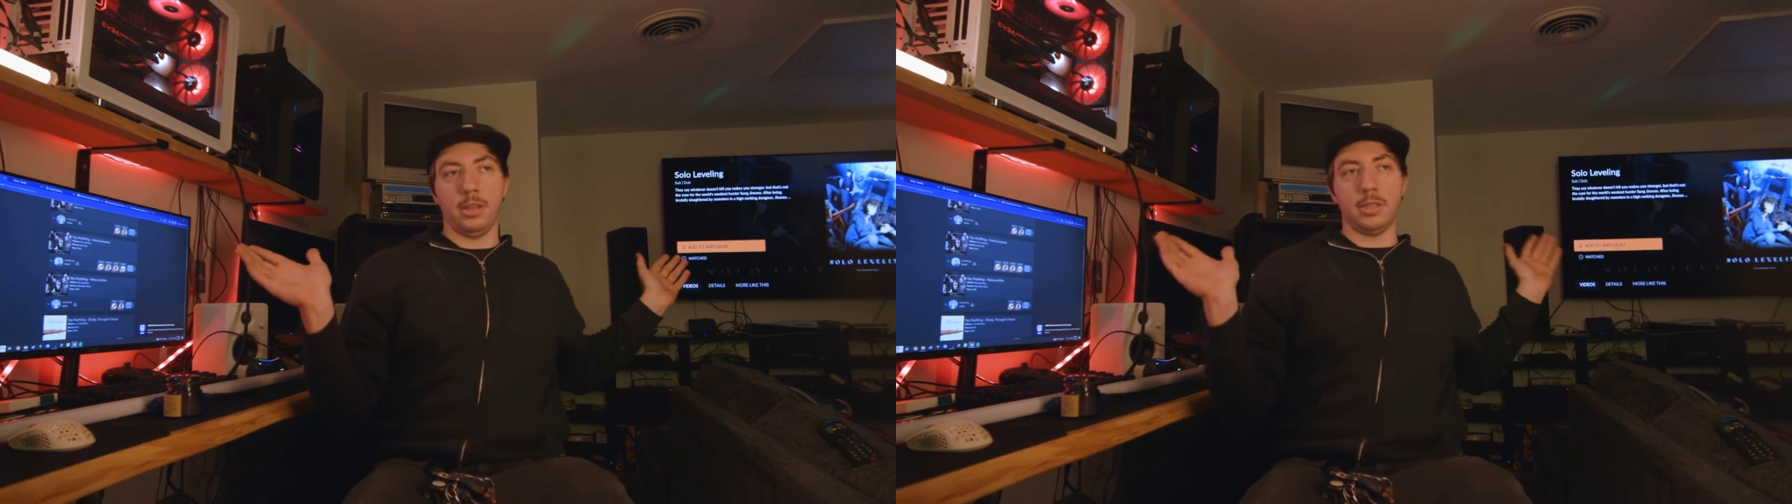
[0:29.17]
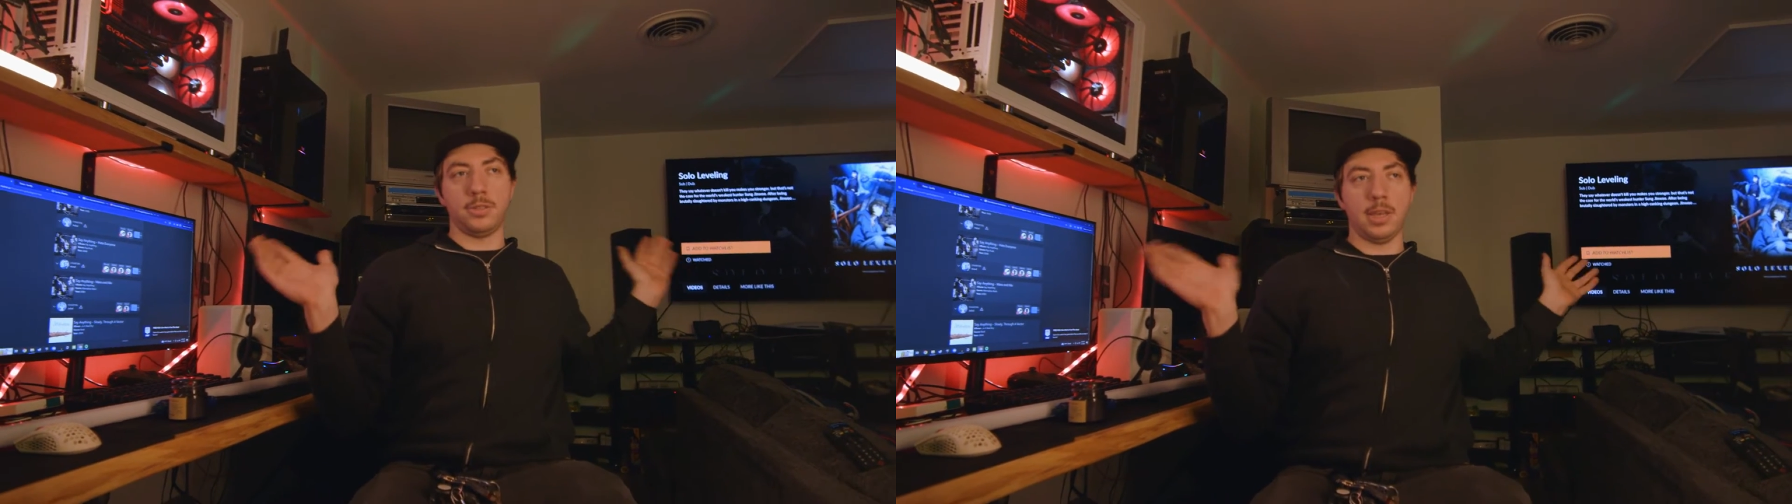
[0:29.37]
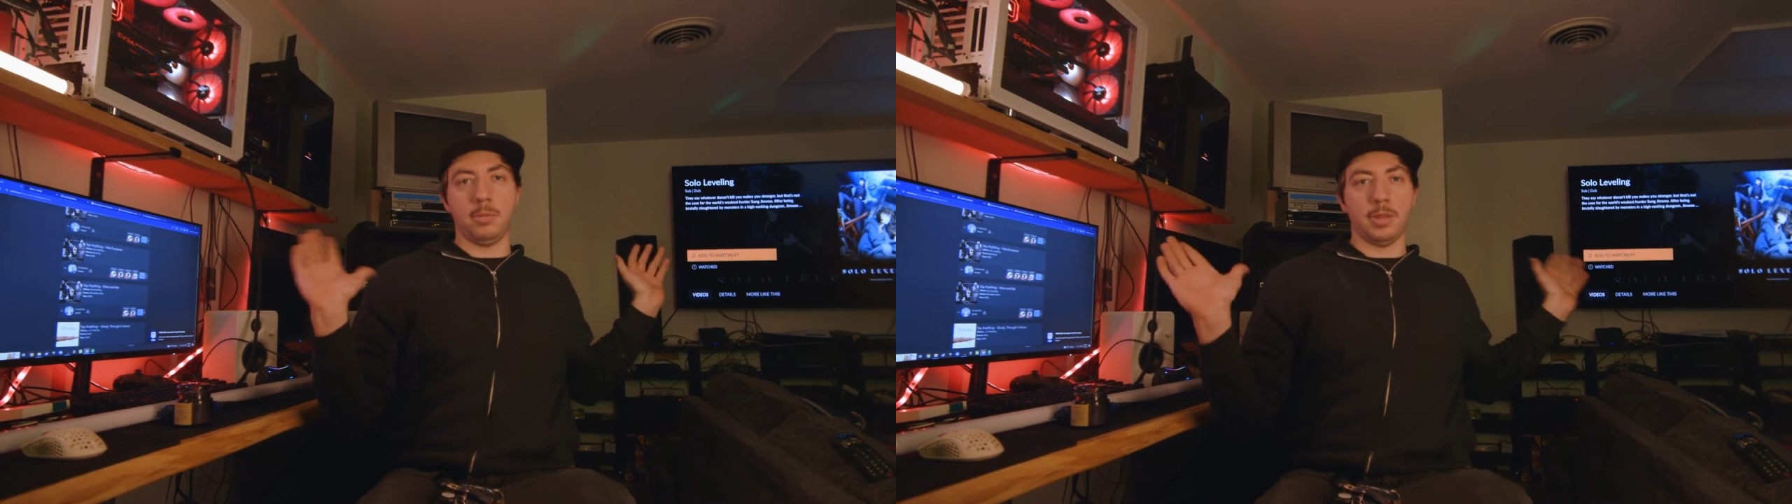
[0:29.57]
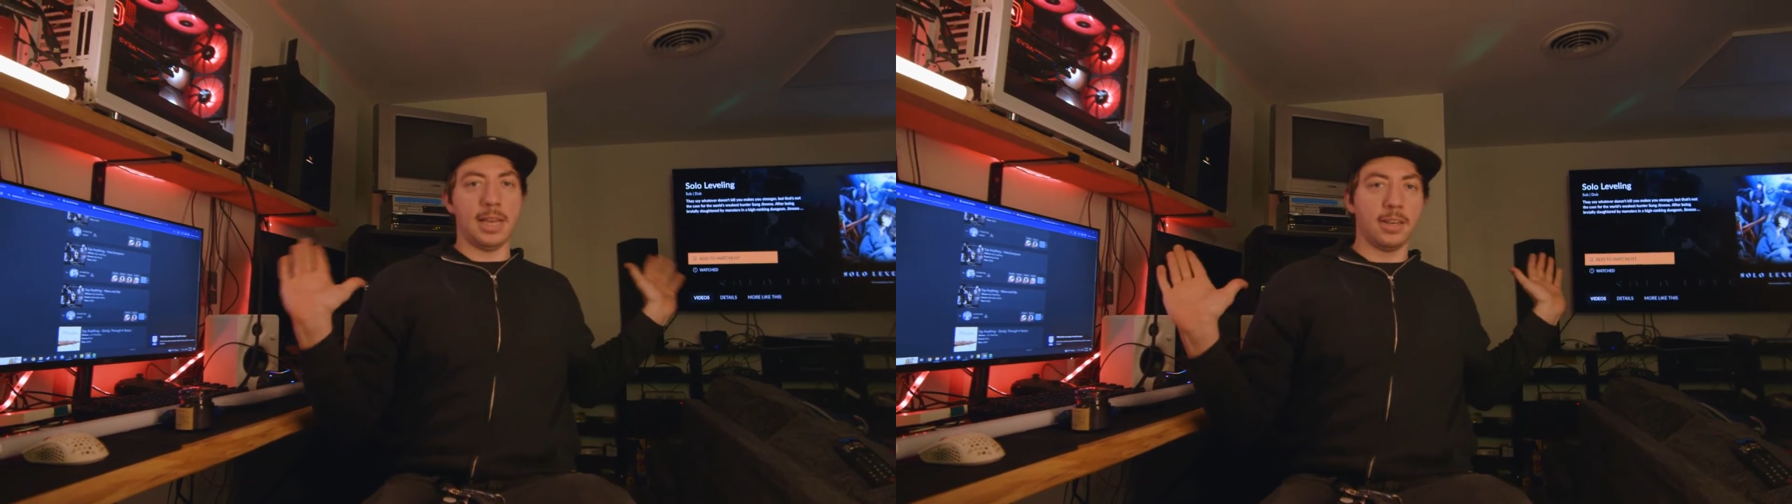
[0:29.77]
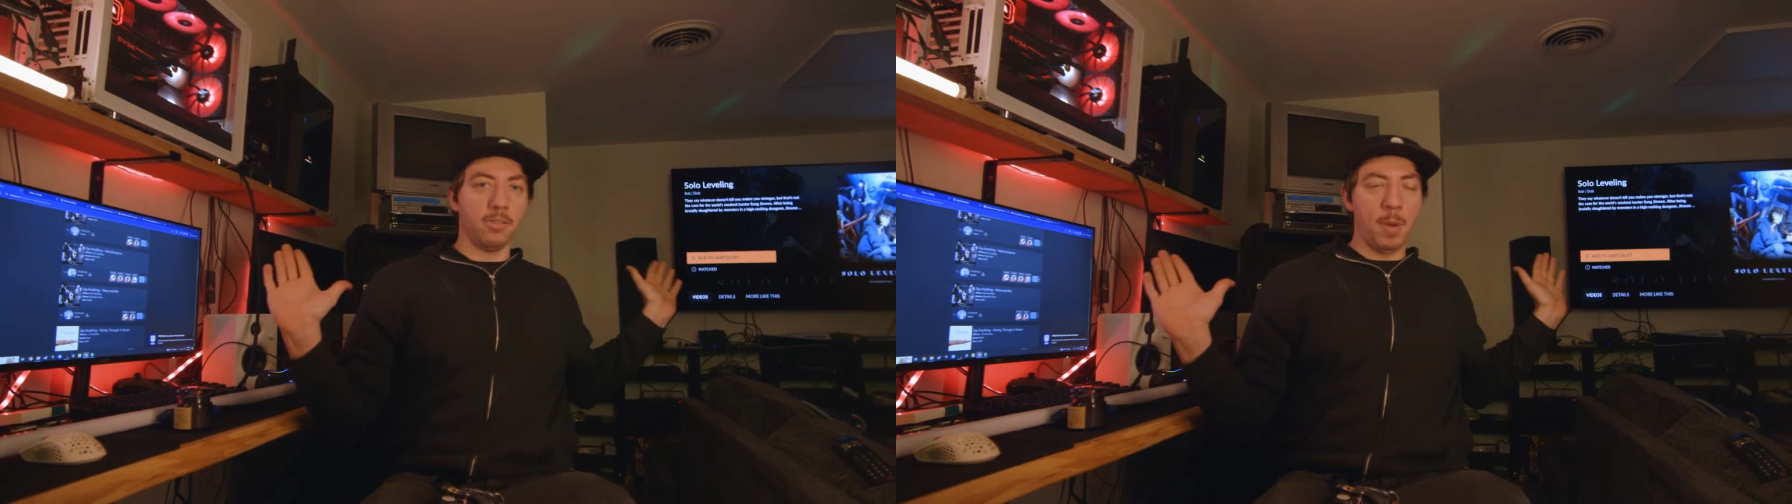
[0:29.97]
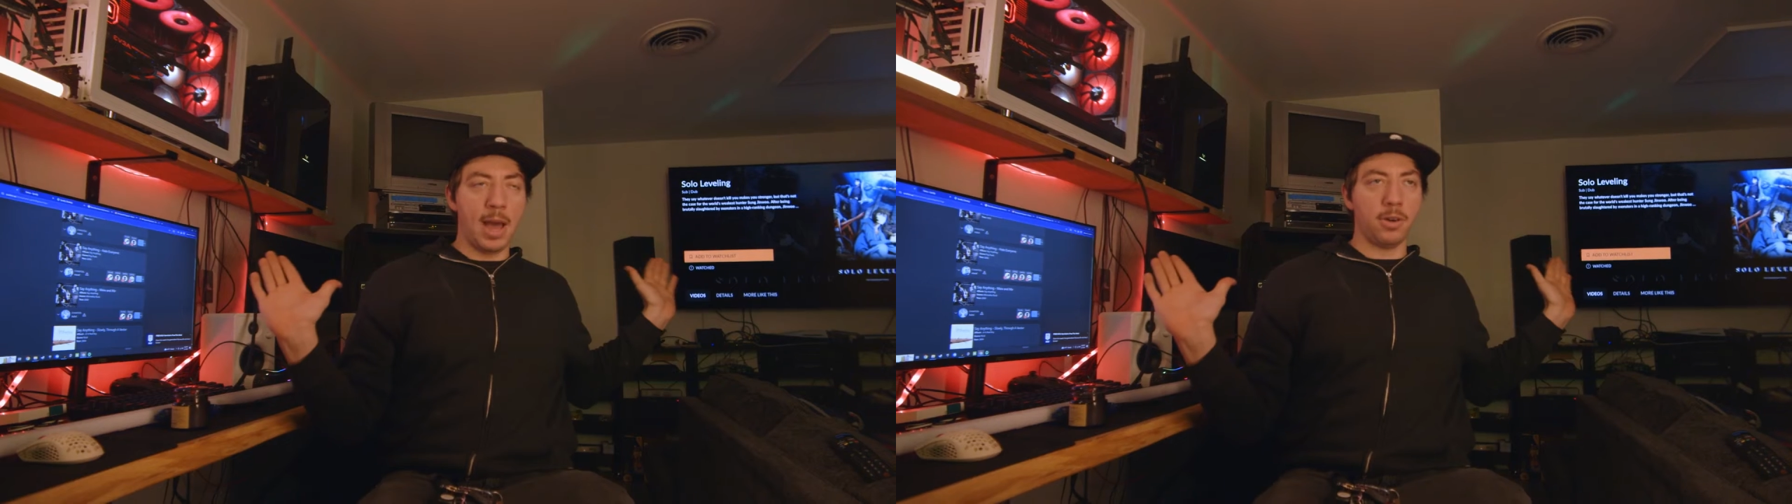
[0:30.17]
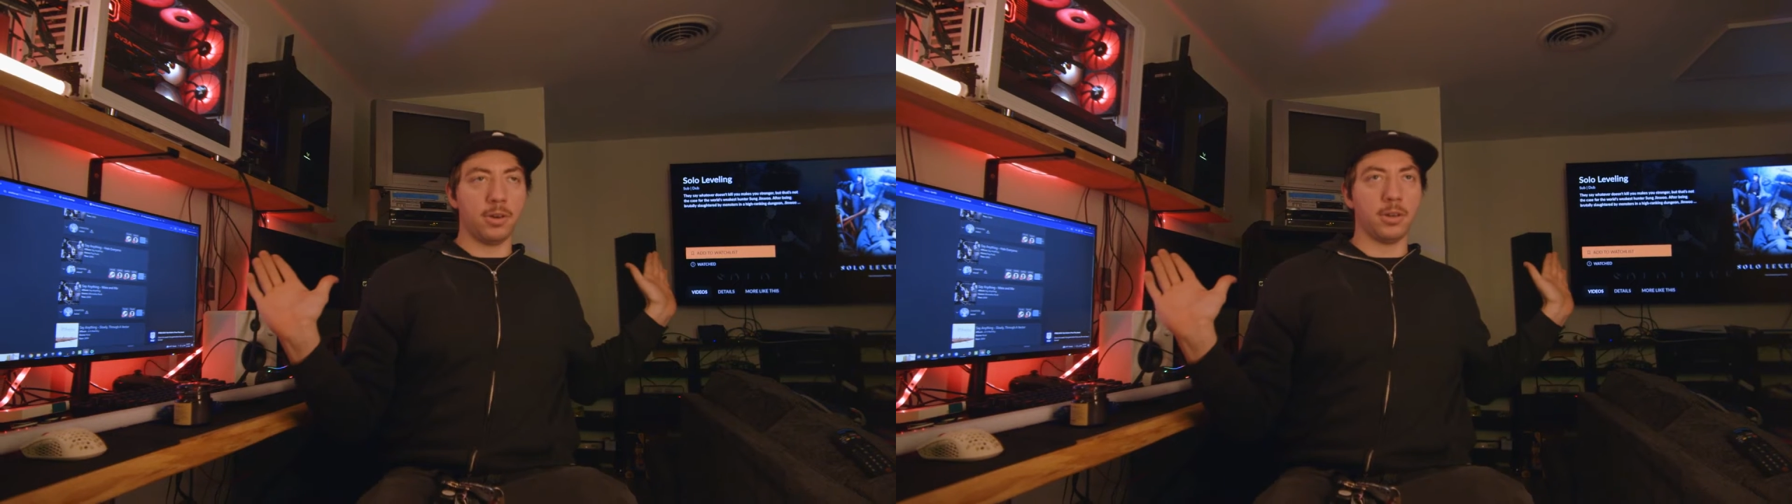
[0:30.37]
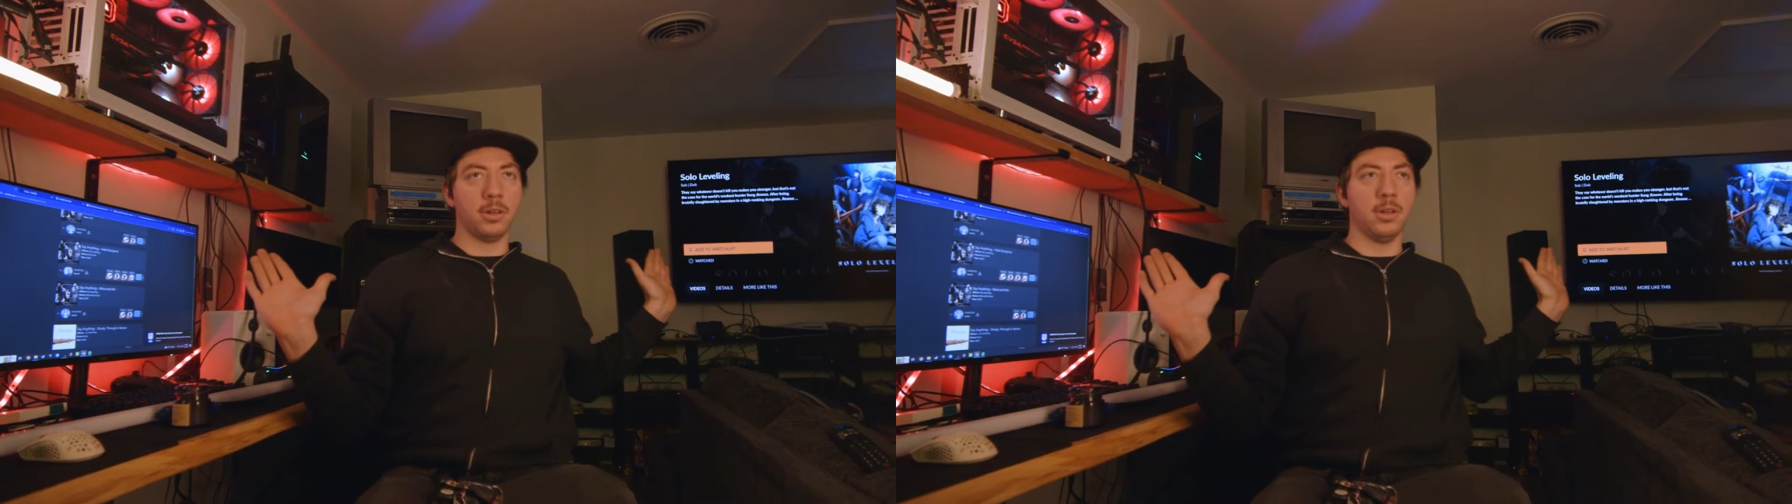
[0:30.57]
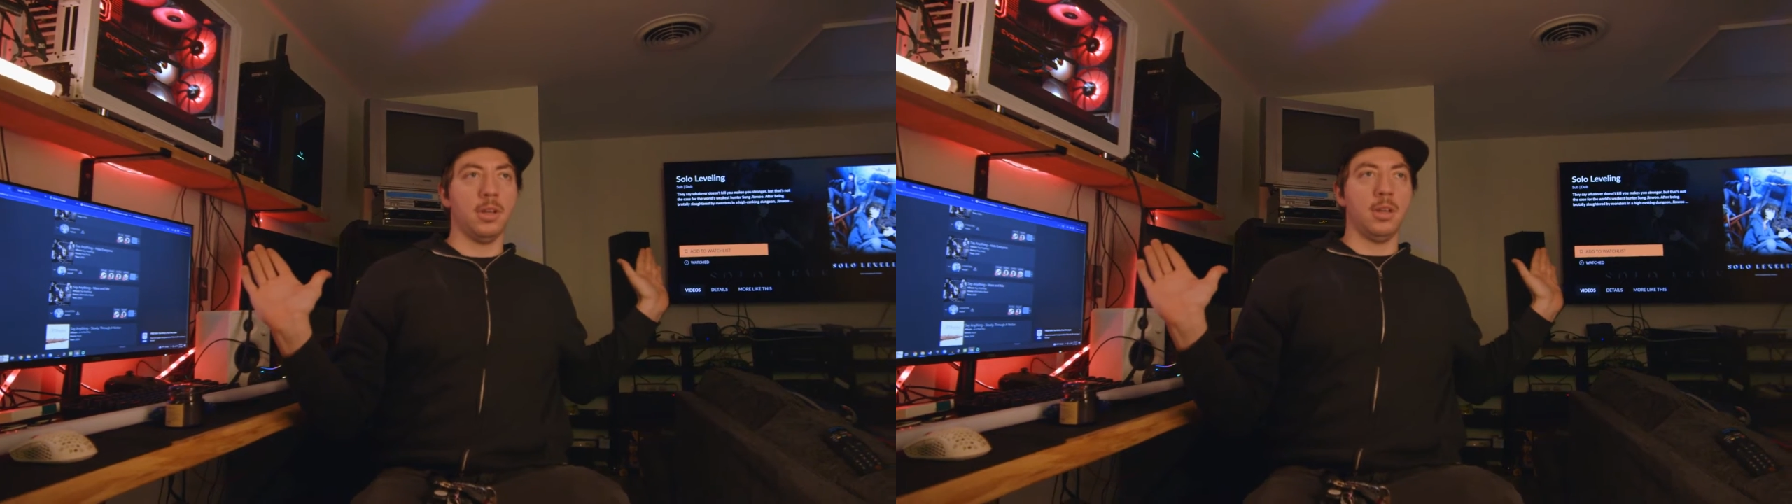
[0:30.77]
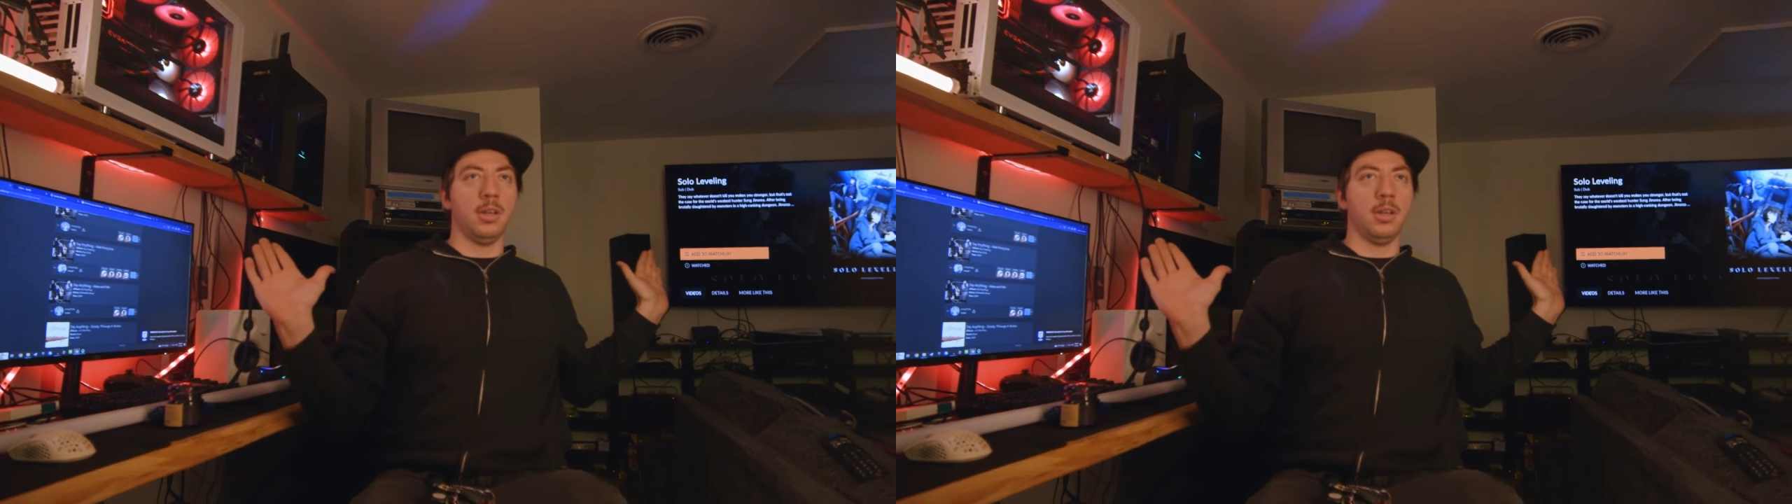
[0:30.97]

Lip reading: the same leg of power,